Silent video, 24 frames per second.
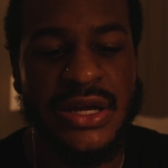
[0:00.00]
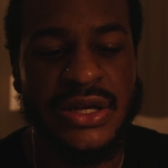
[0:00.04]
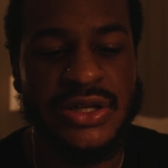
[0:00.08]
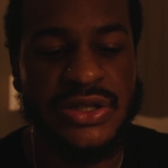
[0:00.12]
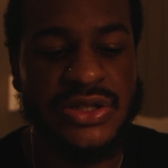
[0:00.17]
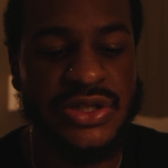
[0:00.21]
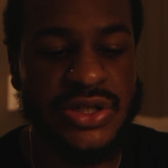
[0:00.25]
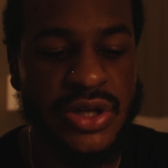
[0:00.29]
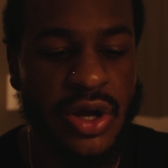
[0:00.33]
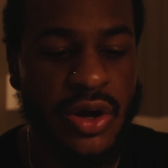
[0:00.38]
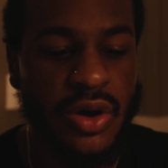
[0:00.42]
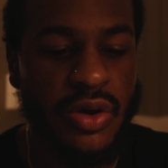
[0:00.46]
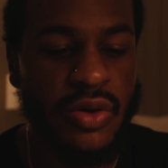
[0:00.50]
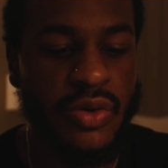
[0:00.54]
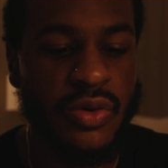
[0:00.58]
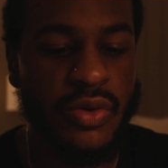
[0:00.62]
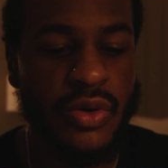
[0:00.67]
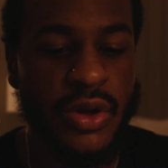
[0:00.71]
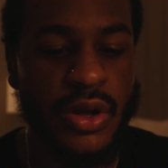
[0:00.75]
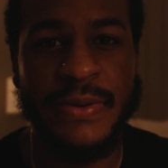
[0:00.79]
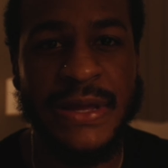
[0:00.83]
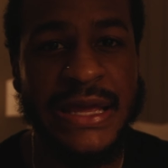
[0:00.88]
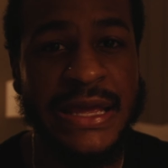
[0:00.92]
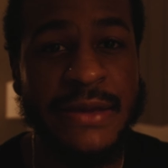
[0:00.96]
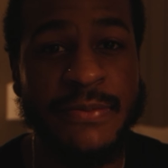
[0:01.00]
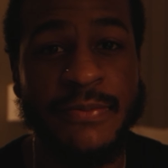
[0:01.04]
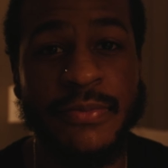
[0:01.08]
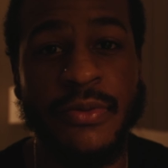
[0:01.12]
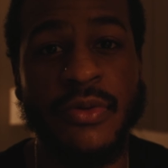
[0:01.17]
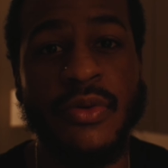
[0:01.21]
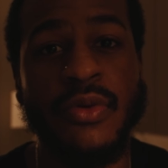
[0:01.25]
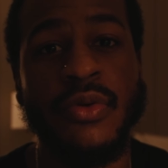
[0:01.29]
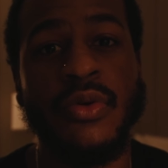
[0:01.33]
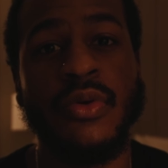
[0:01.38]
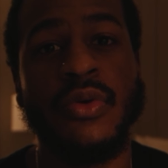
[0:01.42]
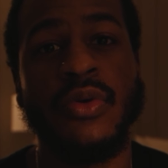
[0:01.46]
so
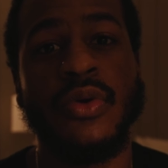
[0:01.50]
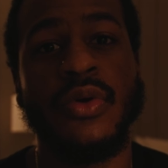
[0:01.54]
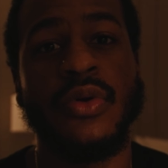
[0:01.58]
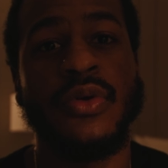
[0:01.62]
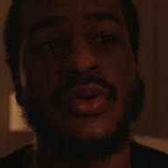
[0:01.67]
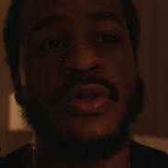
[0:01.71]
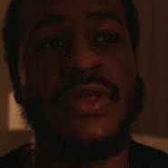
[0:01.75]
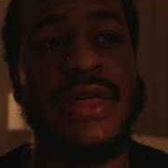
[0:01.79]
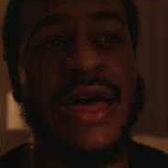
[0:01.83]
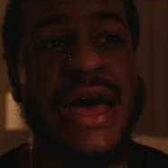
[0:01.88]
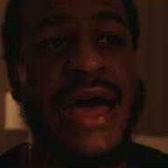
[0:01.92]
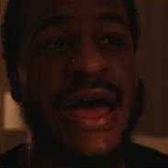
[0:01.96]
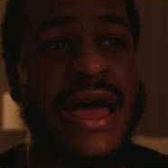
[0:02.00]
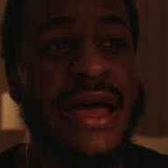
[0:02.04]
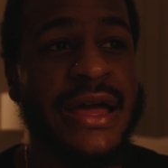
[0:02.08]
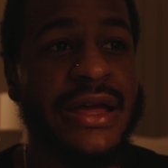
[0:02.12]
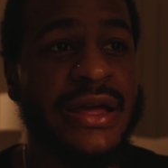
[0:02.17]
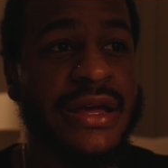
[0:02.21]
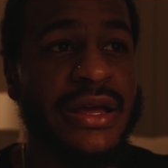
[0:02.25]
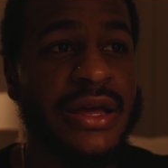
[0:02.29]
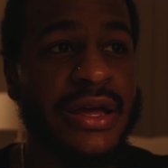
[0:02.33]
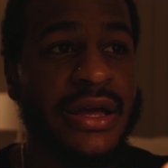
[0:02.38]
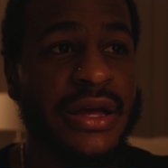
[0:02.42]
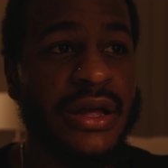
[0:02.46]
people that